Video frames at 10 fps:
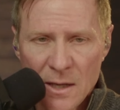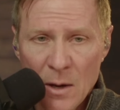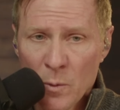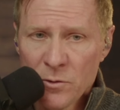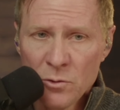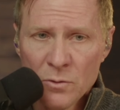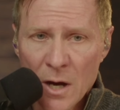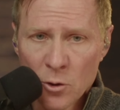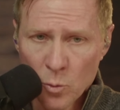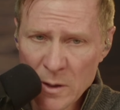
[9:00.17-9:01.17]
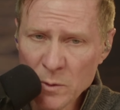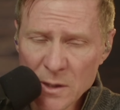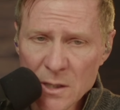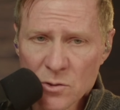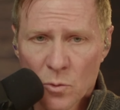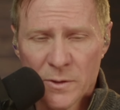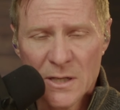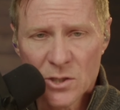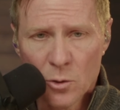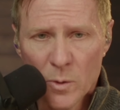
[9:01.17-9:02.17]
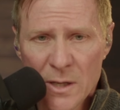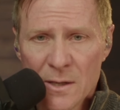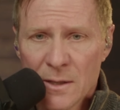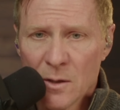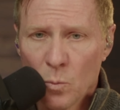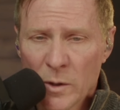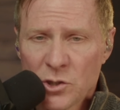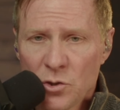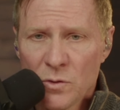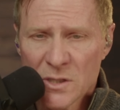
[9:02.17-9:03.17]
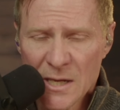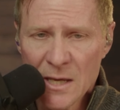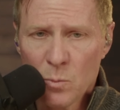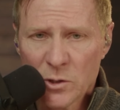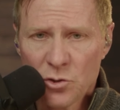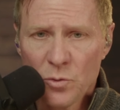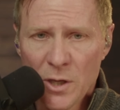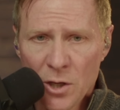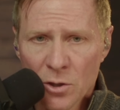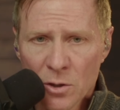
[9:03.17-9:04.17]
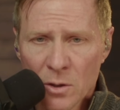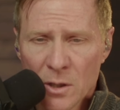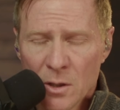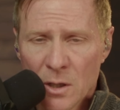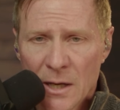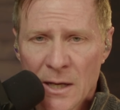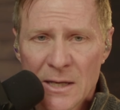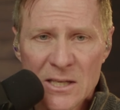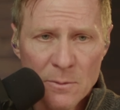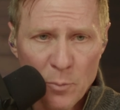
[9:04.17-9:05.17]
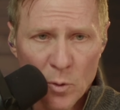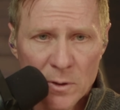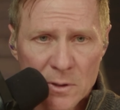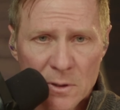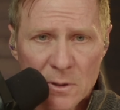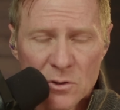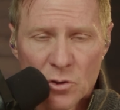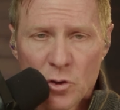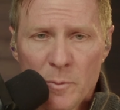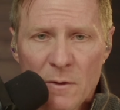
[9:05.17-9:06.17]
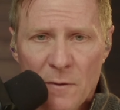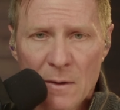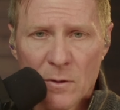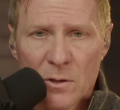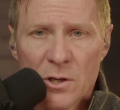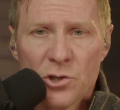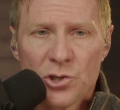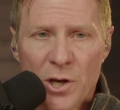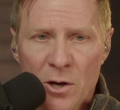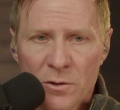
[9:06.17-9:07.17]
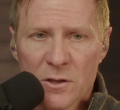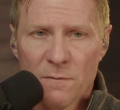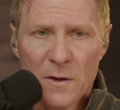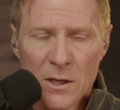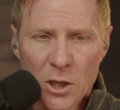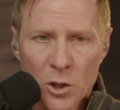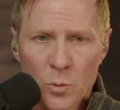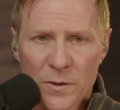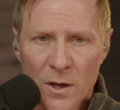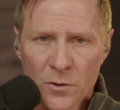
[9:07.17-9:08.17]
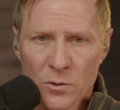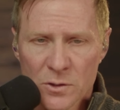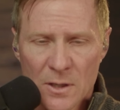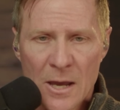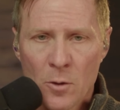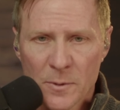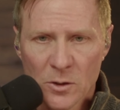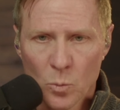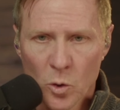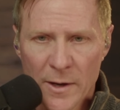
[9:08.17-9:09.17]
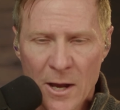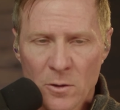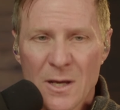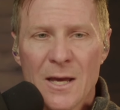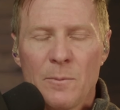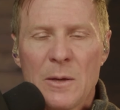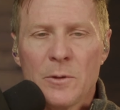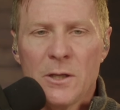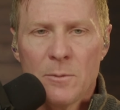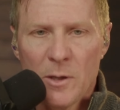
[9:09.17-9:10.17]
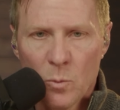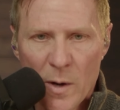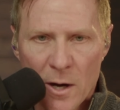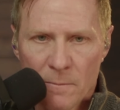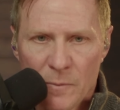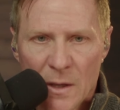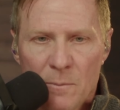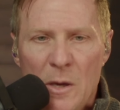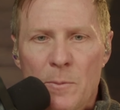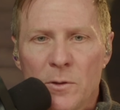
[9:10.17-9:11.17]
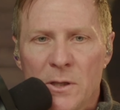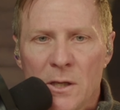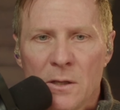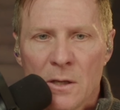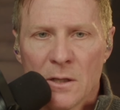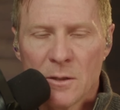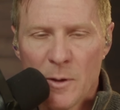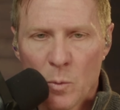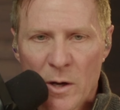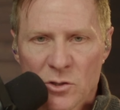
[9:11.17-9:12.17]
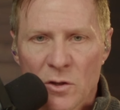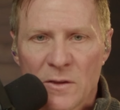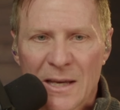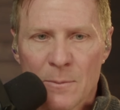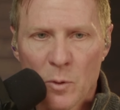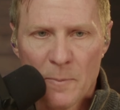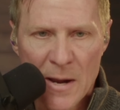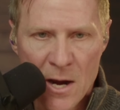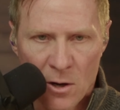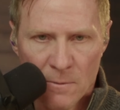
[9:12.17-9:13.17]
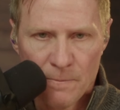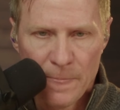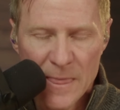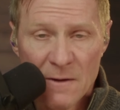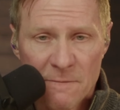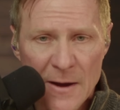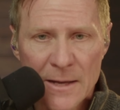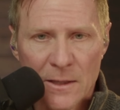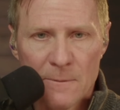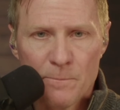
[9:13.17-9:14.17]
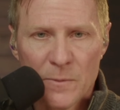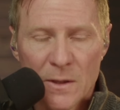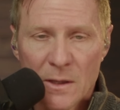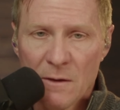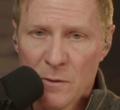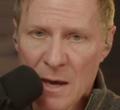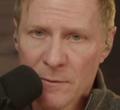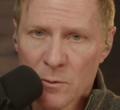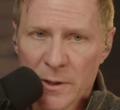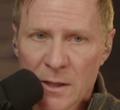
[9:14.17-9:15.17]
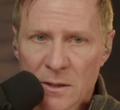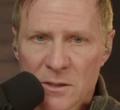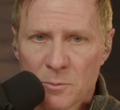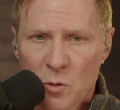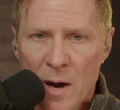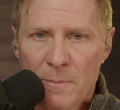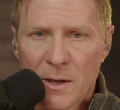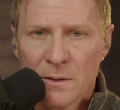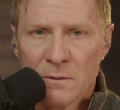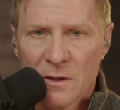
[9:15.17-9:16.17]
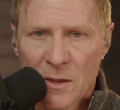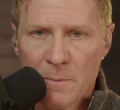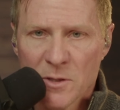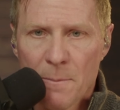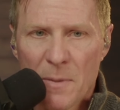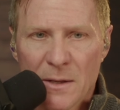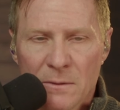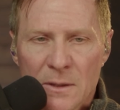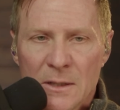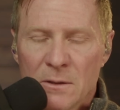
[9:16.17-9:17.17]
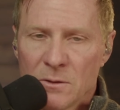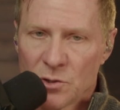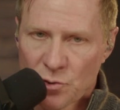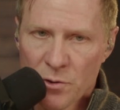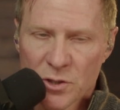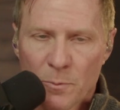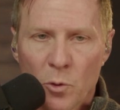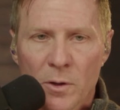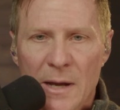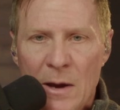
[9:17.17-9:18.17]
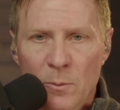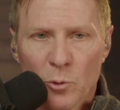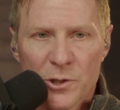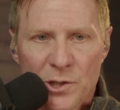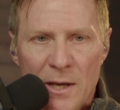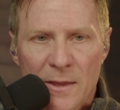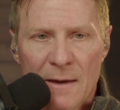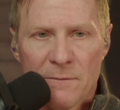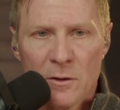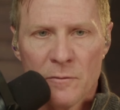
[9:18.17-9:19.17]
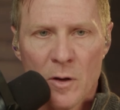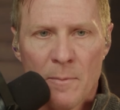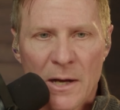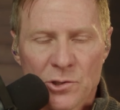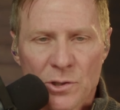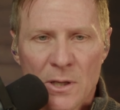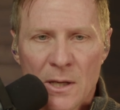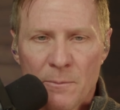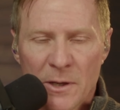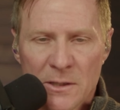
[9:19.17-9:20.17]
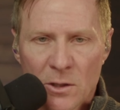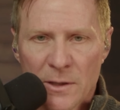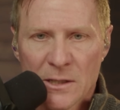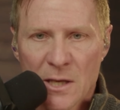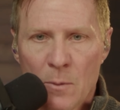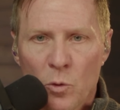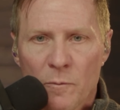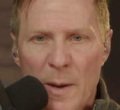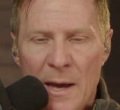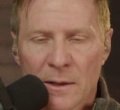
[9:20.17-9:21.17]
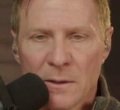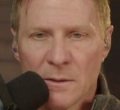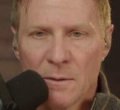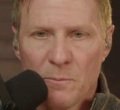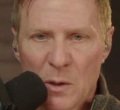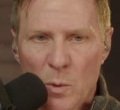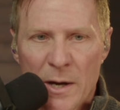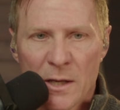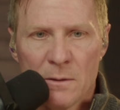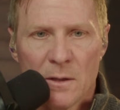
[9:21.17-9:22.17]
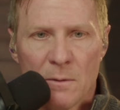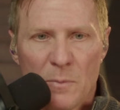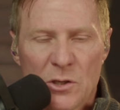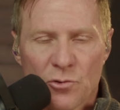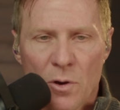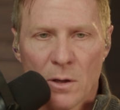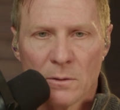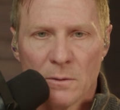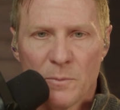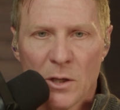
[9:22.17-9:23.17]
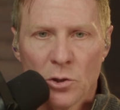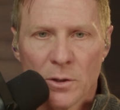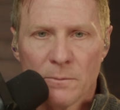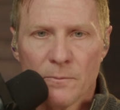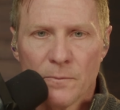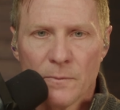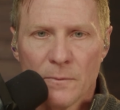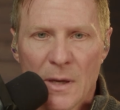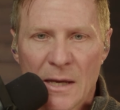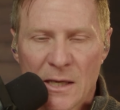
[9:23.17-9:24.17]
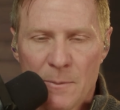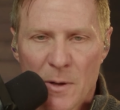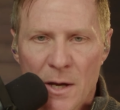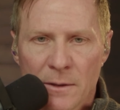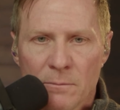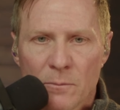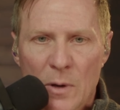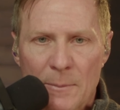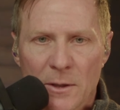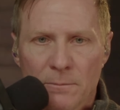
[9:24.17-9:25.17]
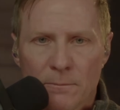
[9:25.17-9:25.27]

And whether you agree with this or disagree, what you see, what you hear is important. So do me a favor. Share this video with others. Help get the word out. People need to be aware. People need to be aware so that they can prepare. And finally, if you haven't already hit the subscribe button, the thumbs up button to show your support, I would appreciate that very, very much. But until next time, Wolfpack, be ready, be strong, be alert, and keep on prepping.